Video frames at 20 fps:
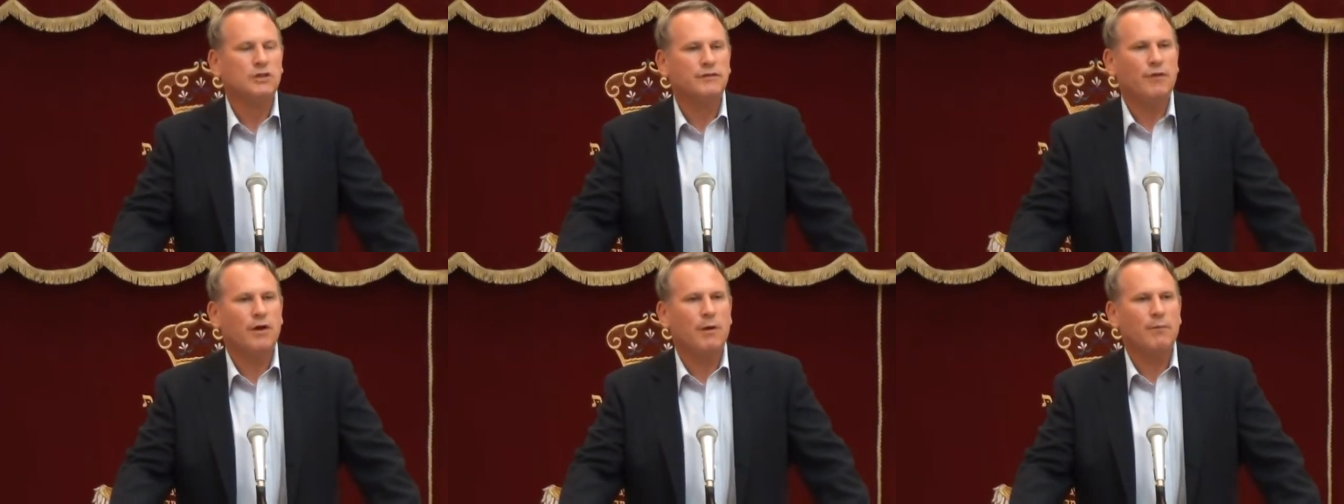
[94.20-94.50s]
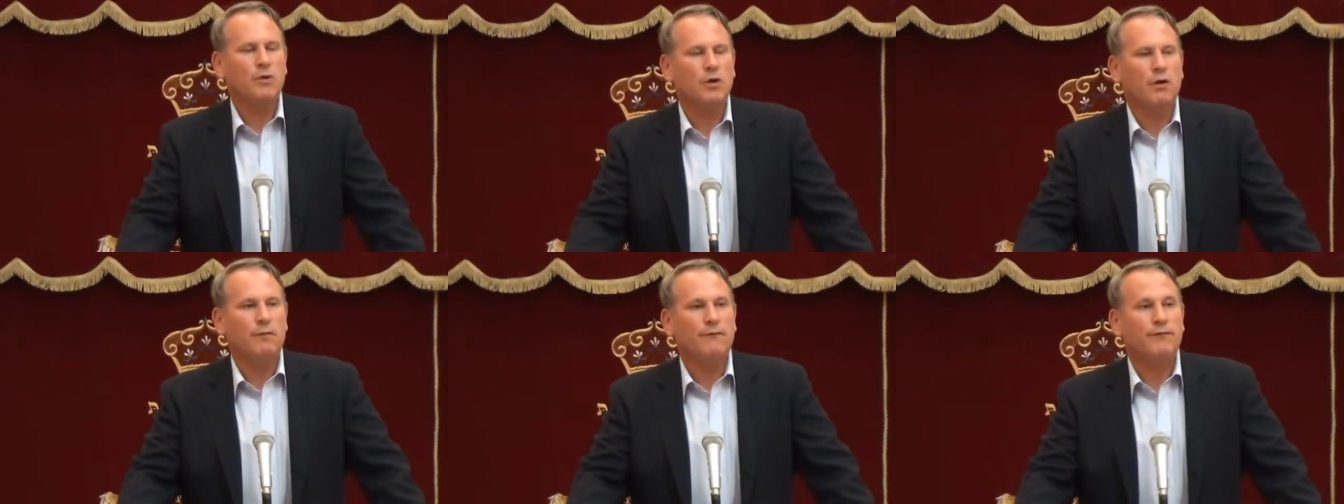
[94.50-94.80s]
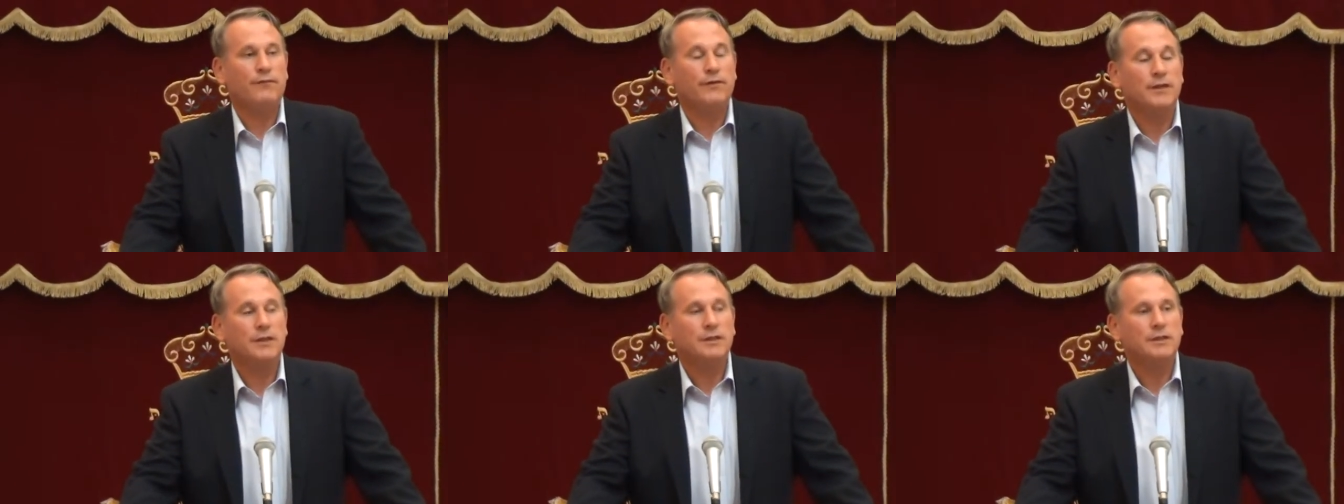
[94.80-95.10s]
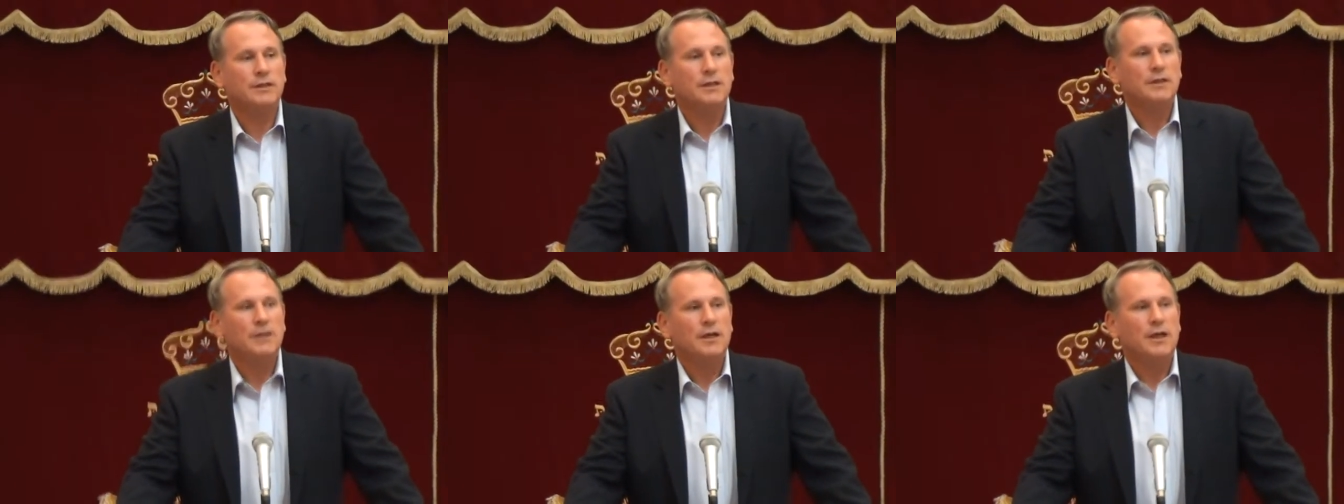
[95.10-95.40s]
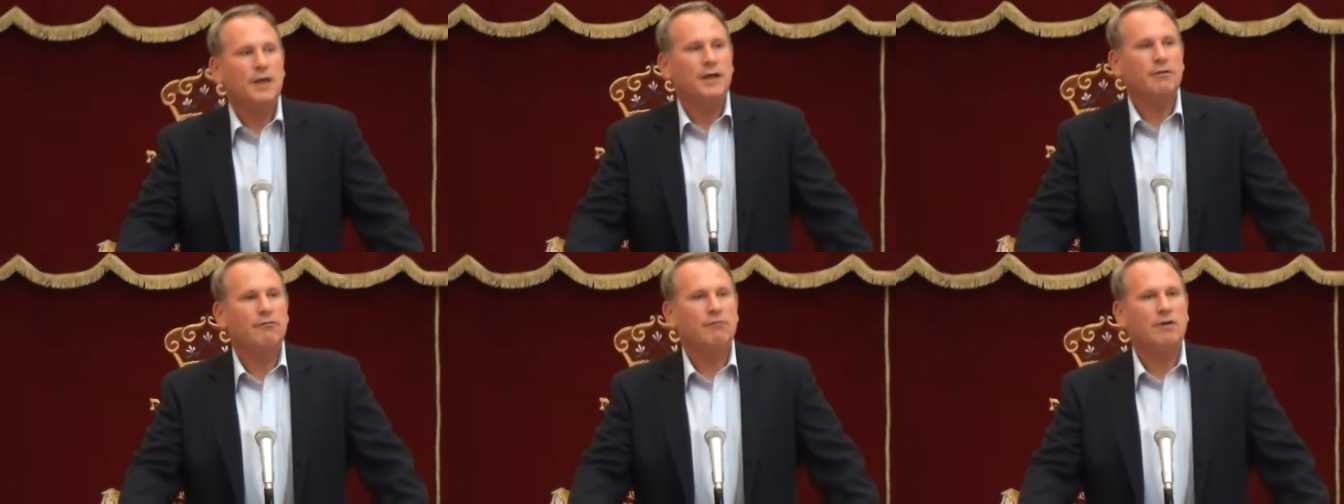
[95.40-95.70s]
of armed conflict,
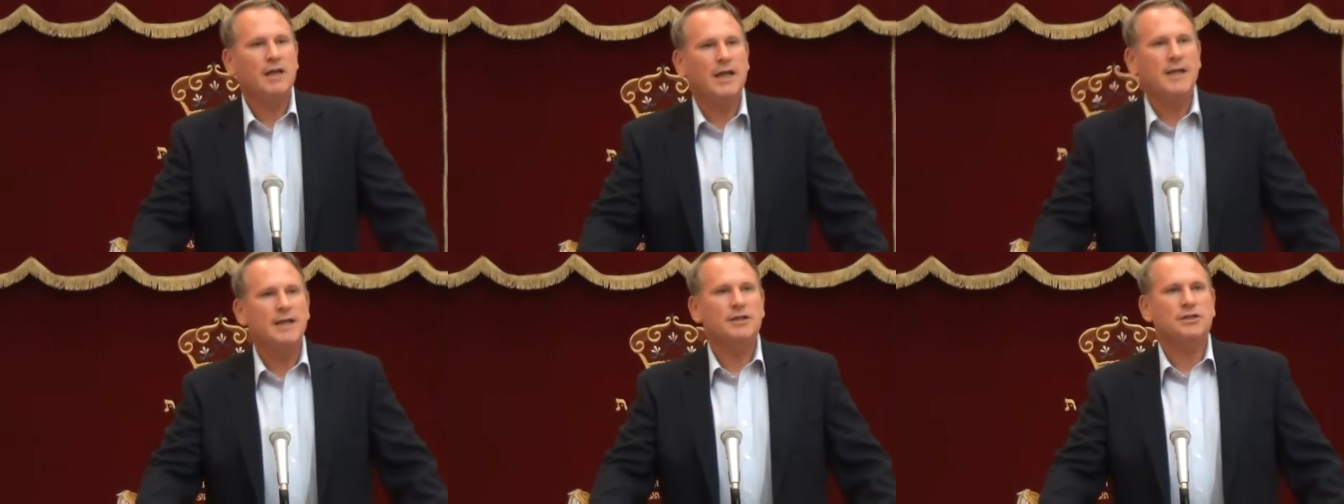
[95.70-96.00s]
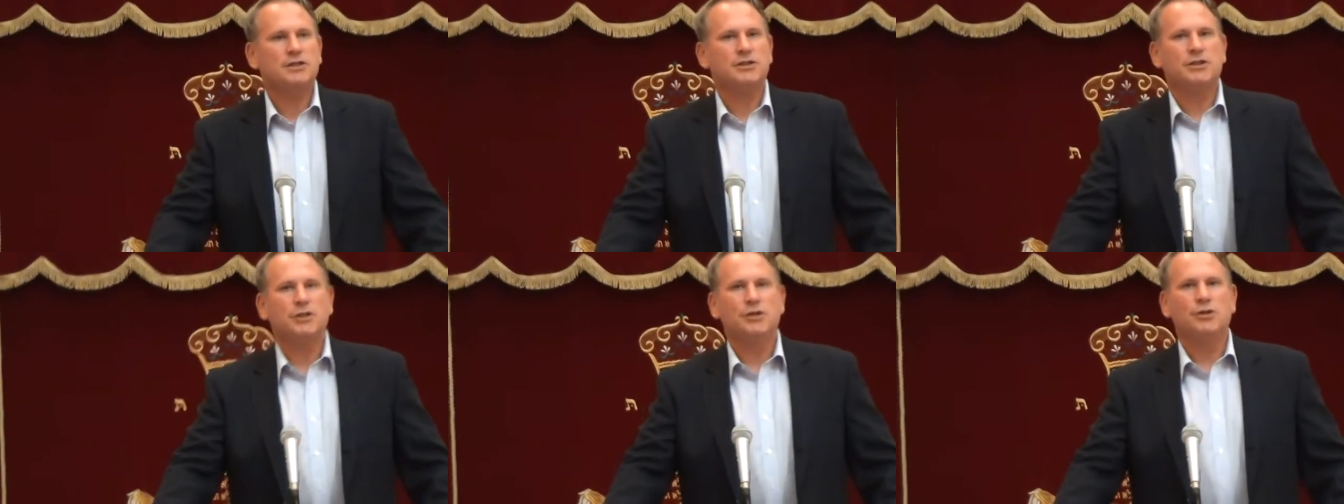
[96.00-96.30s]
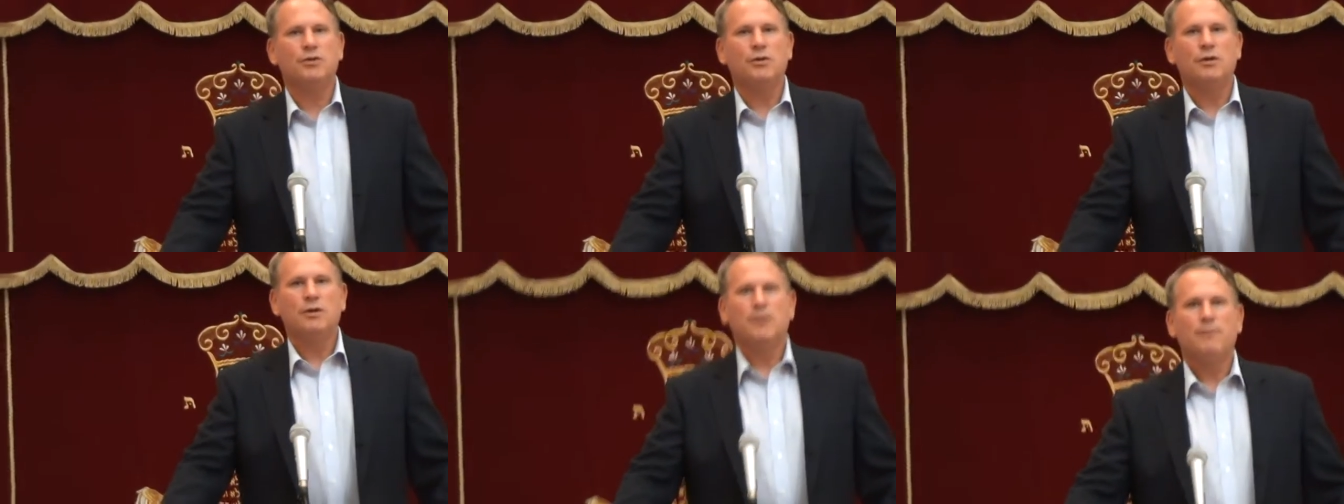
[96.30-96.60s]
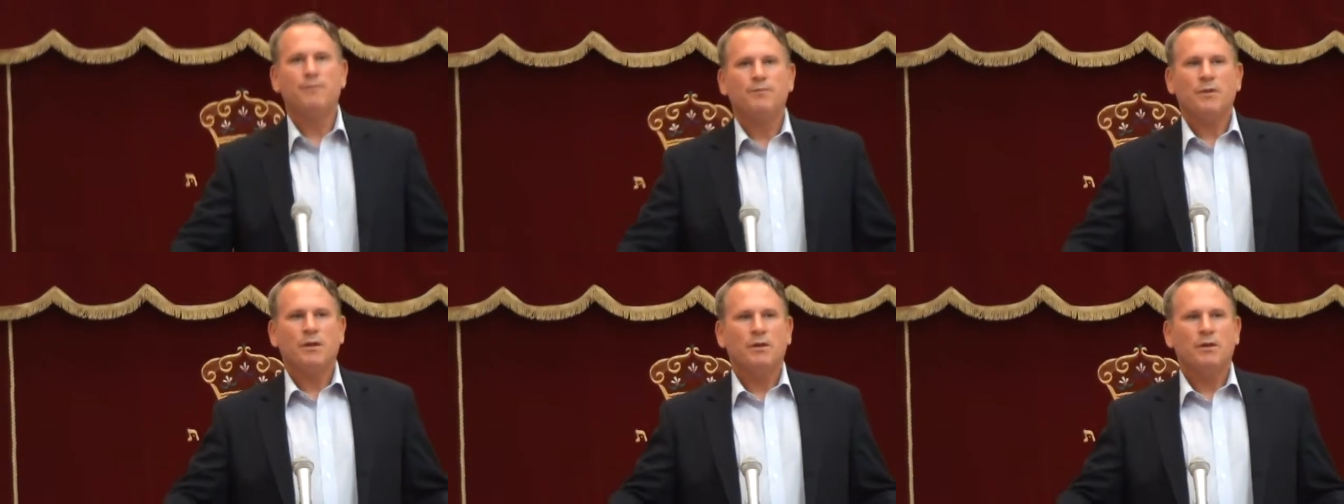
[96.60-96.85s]
and it relates to